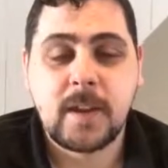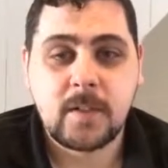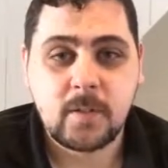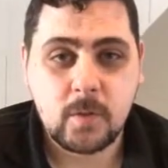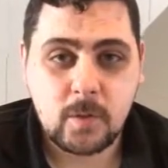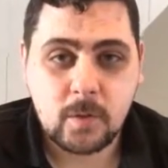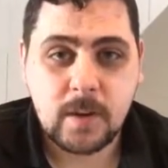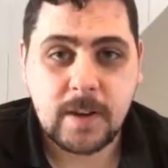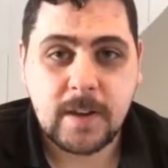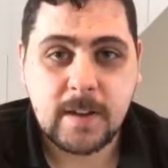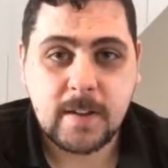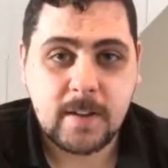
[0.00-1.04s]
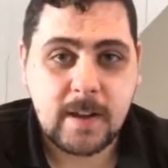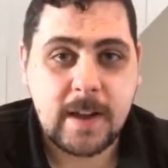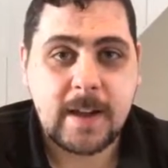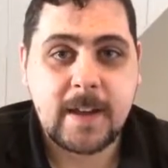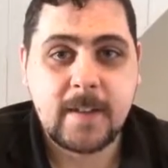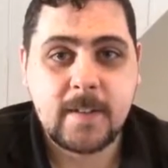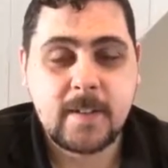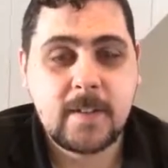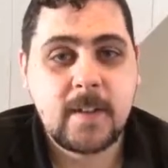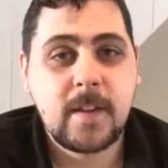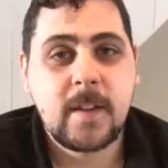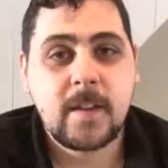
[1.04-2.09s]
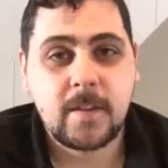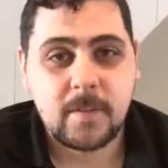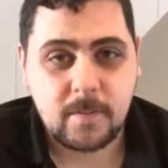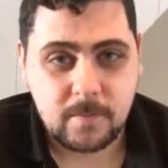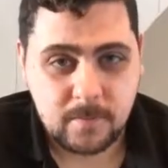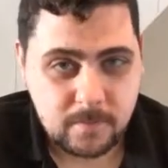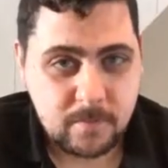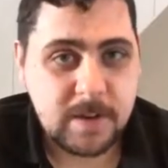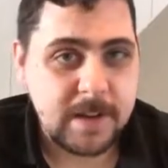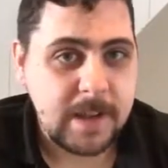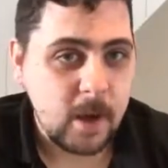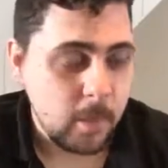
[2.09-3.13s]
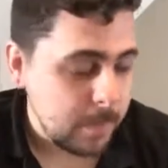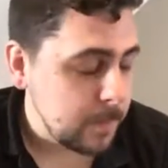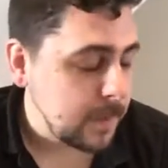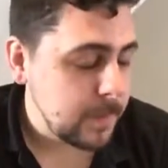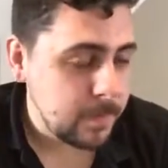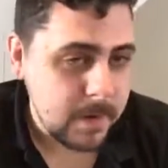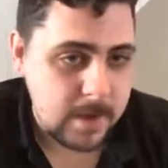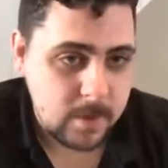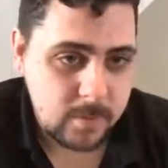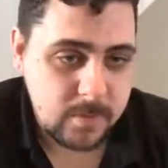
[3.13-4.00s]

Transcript: it's all here and really helping people out.